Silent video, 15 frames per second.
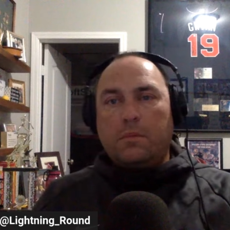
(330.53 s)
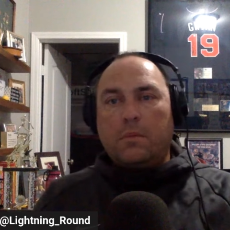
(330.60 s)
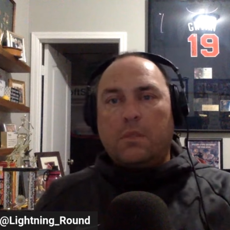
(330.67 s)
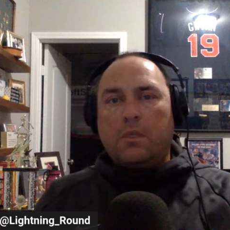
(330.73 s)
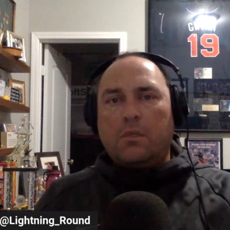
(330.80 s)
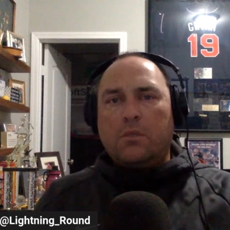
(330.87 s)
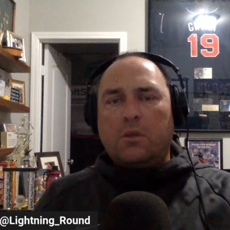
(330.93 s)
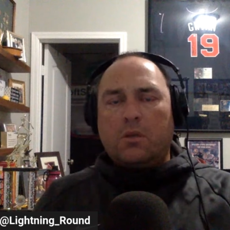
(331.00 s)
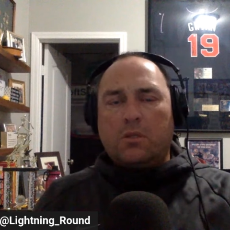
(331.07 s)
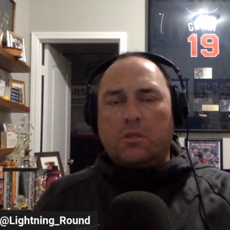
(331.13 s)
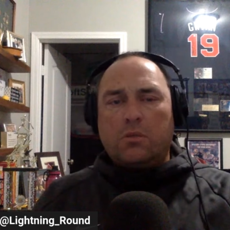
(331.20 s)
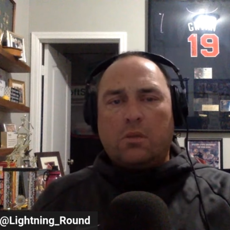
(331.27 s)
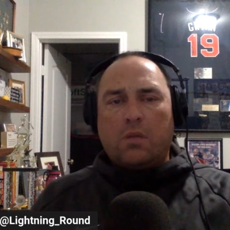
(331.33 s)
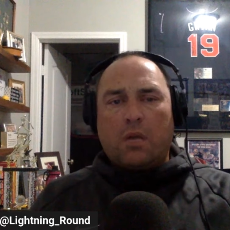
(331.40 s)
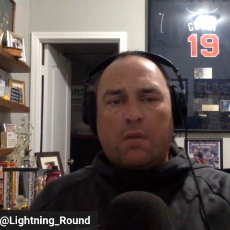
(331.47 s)
There's
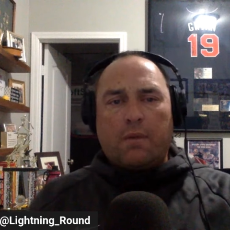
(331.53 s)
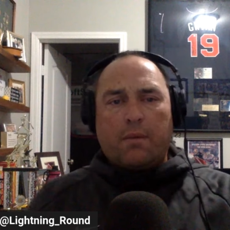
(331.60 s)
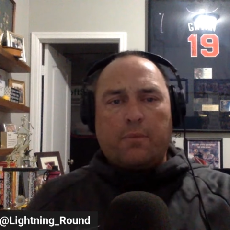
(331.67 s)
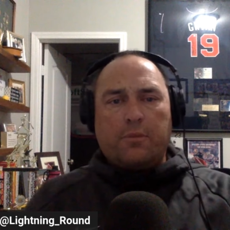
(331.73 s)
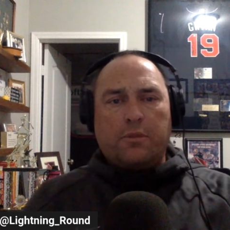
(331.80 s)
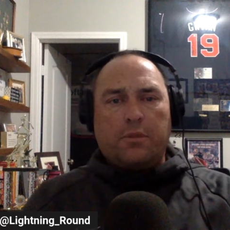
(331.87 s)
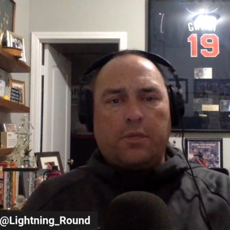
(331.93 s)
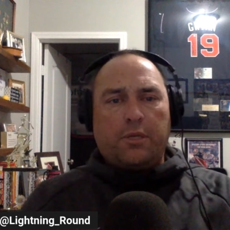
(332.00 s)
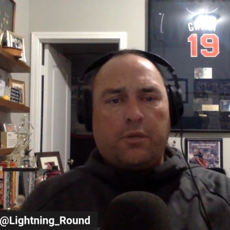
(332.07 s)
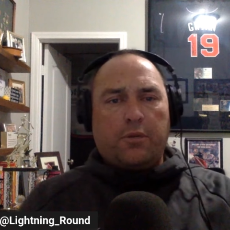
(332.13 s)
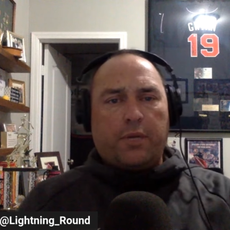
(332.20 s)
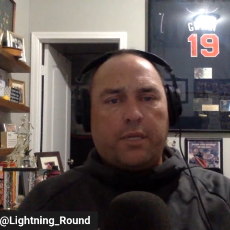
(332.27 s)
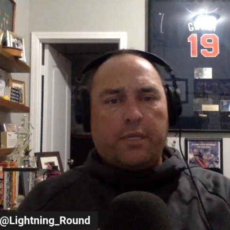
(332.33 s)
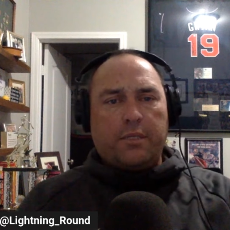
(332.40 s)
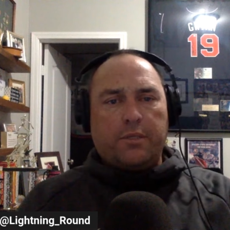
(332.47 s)
also a lot of opportunity to
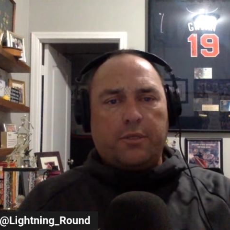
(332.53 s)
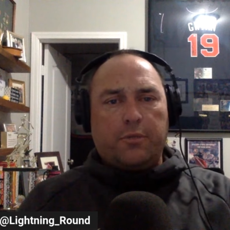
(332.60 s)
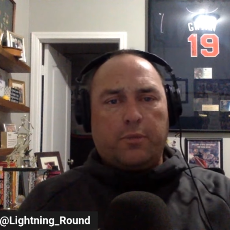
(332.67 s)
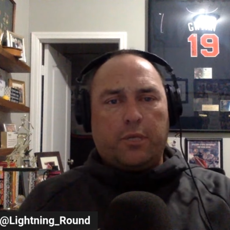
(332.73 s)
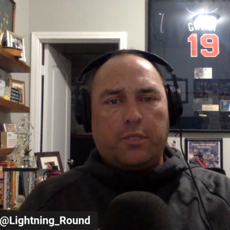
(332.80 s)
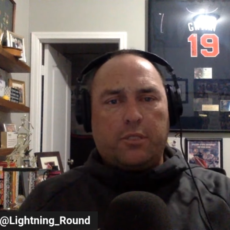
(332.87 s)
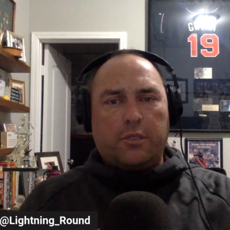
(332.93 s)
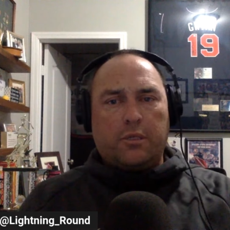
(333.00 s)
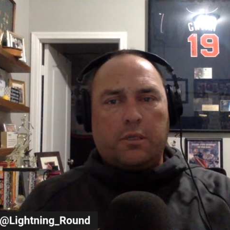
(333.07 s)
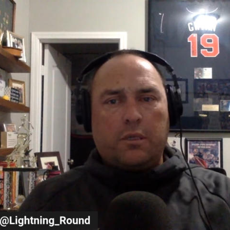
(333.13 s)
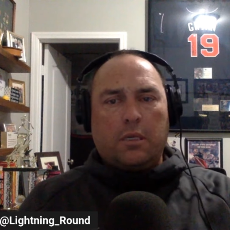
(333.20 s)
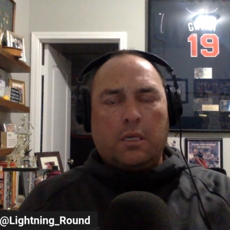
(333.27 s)
create interior pressure.